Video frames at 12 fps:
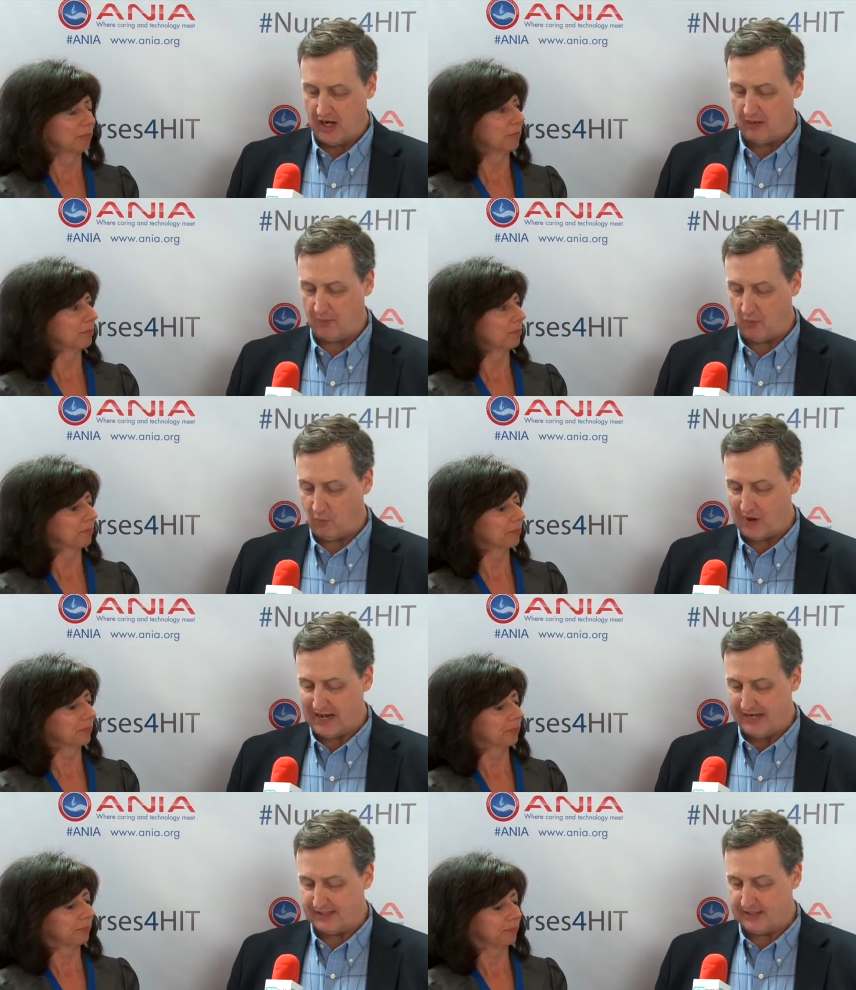Speaker 1: Um,
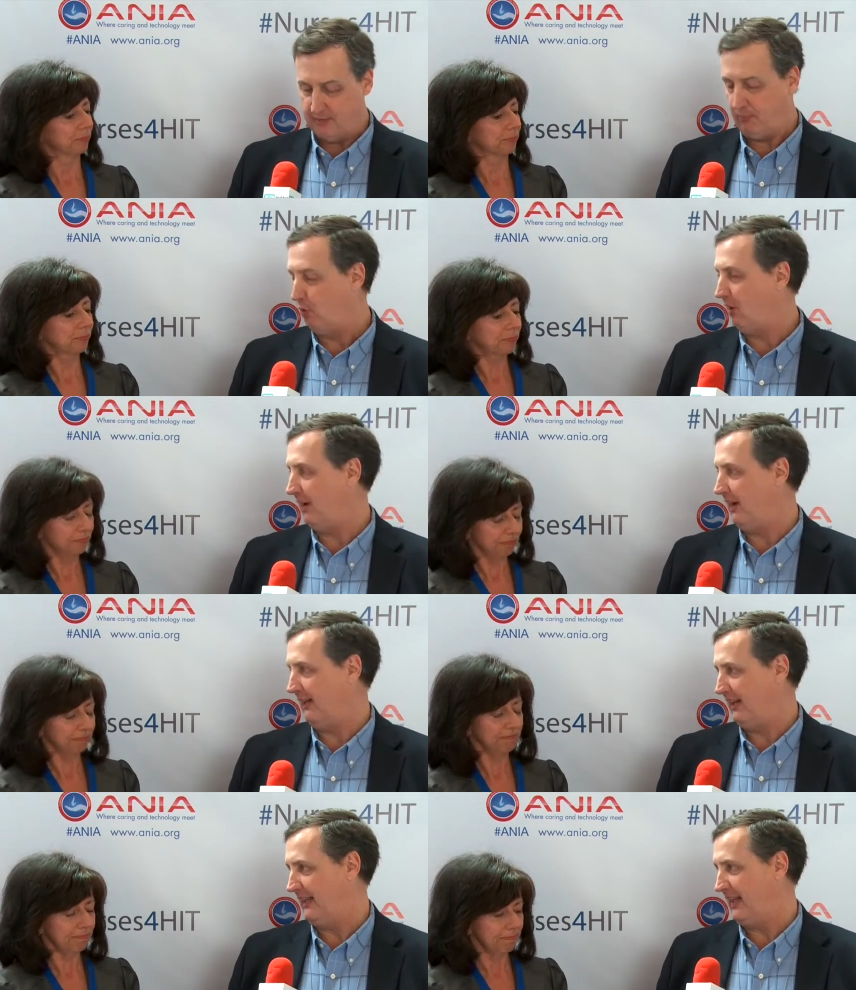why is it
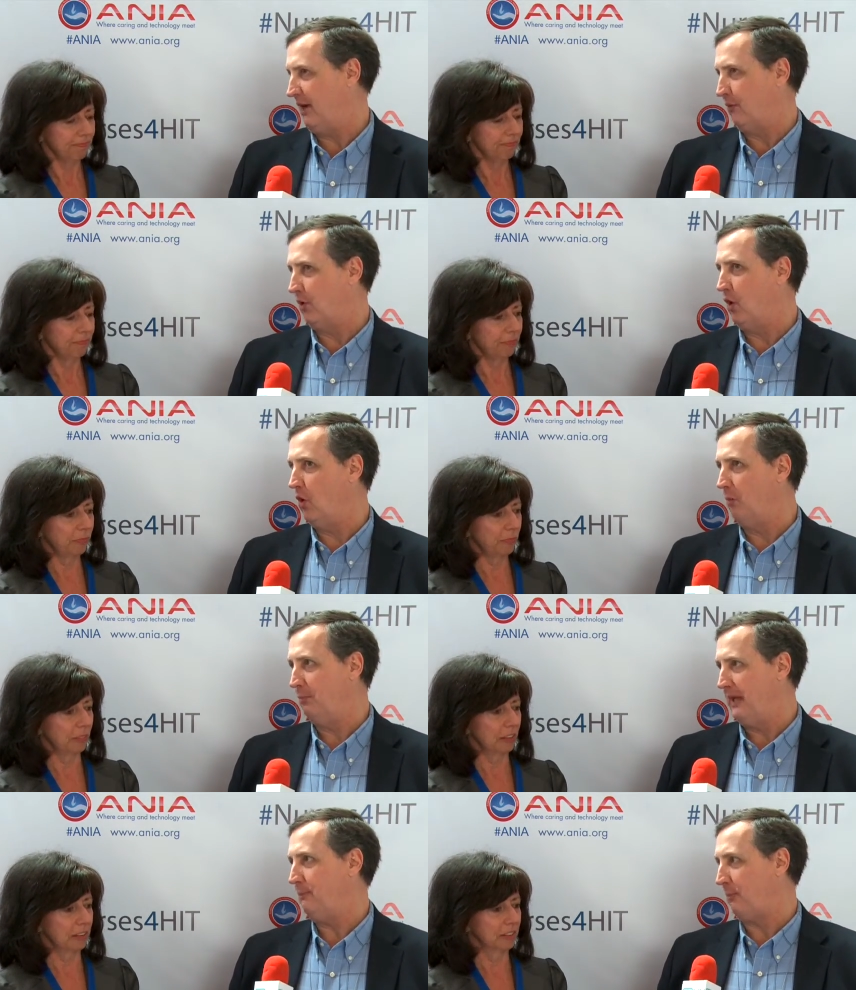important that that
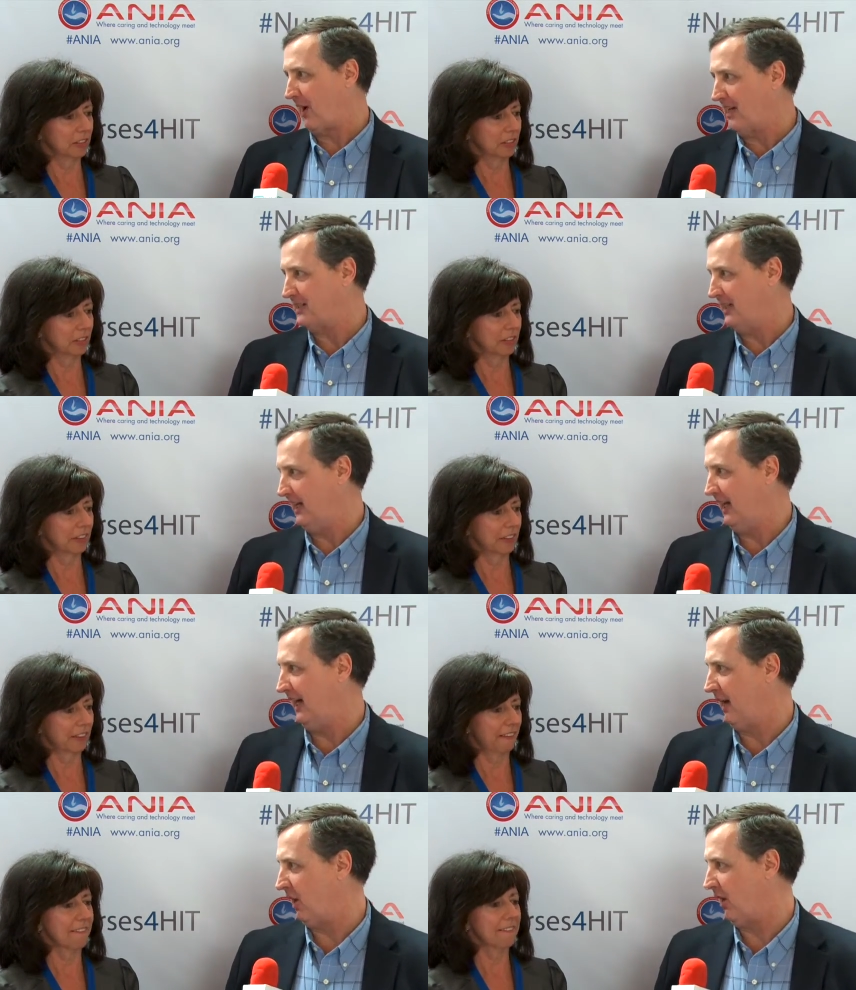role be present
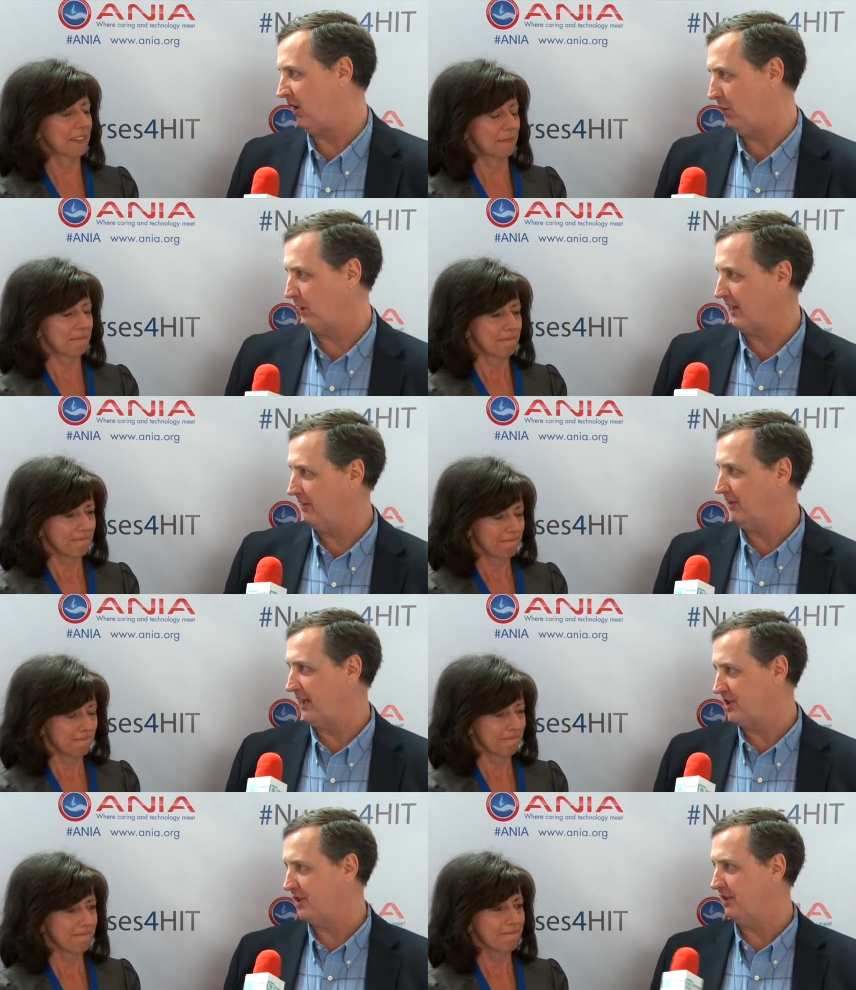in our
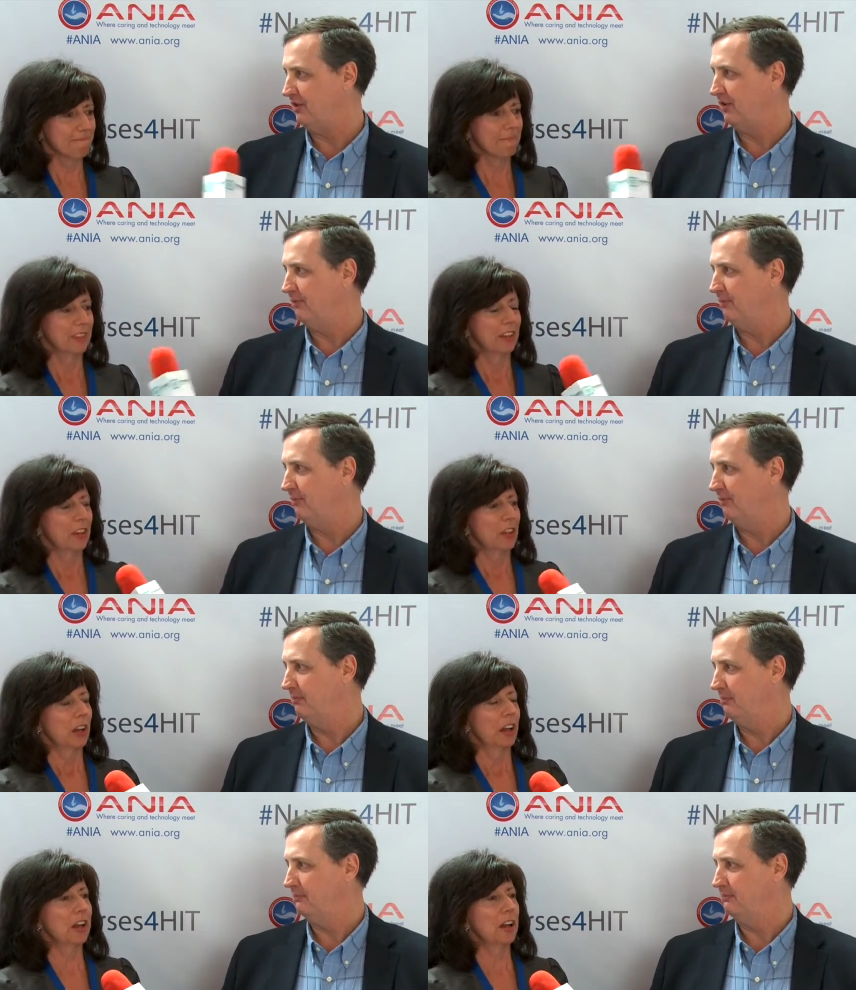organizations?
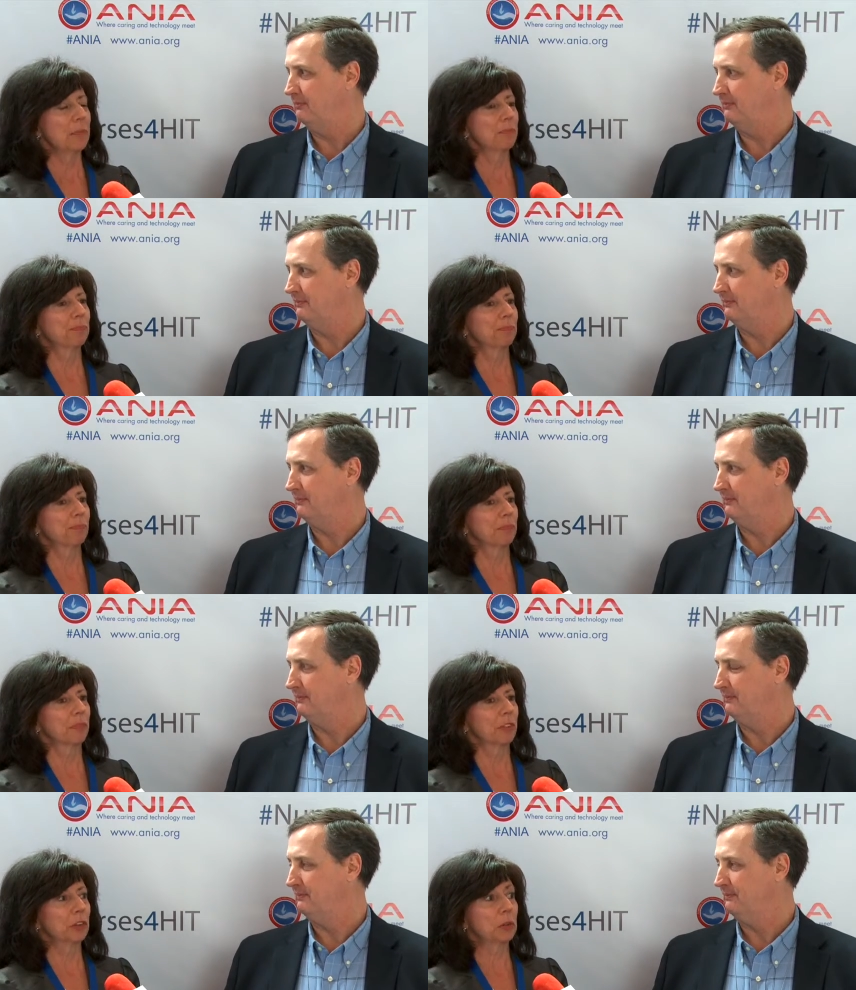
Speaker 2: Um,
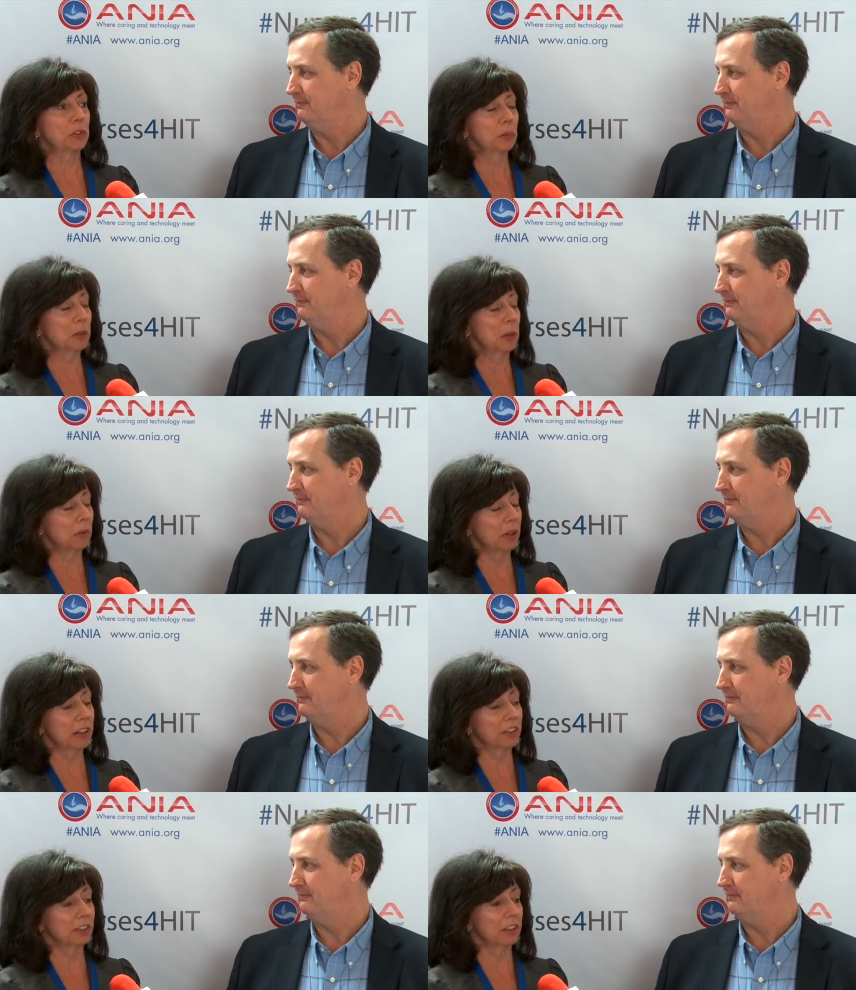so some
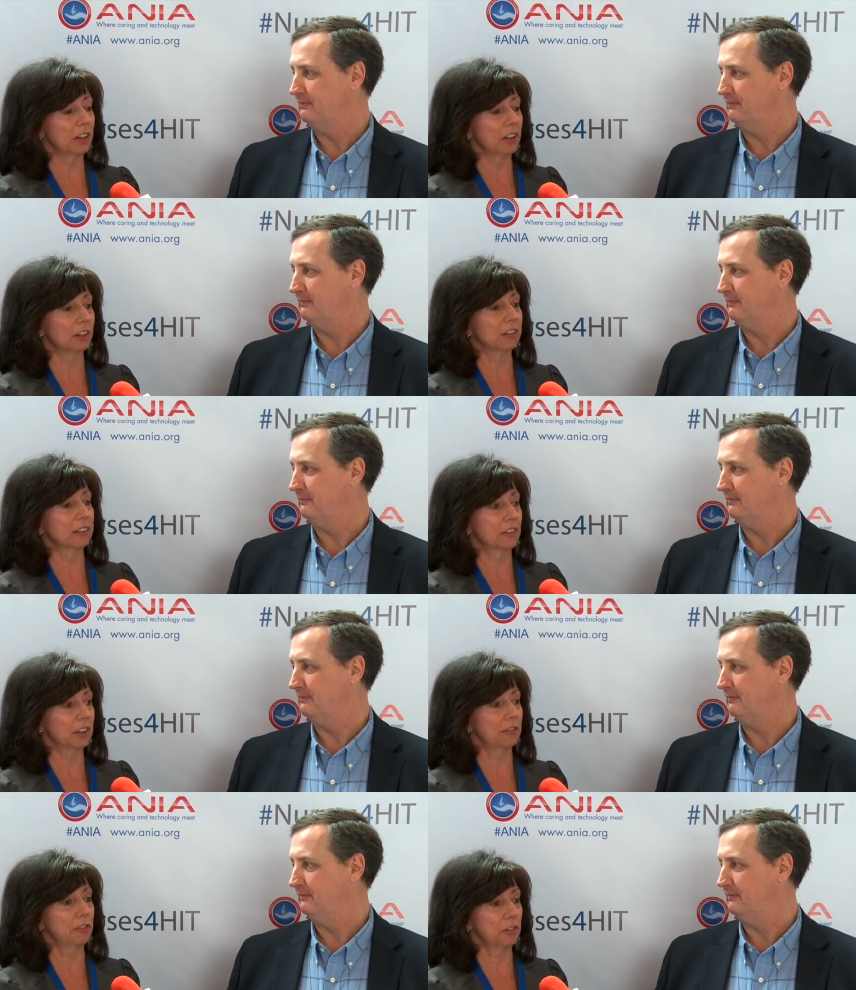people actually call it a
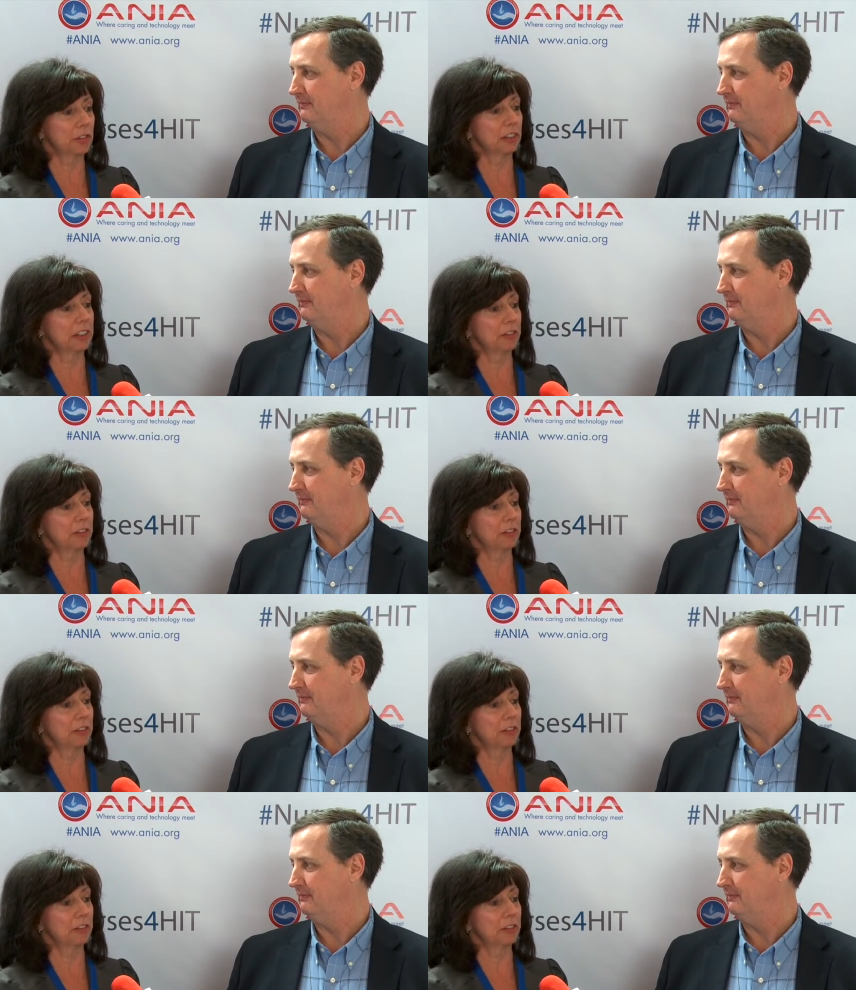chief nursing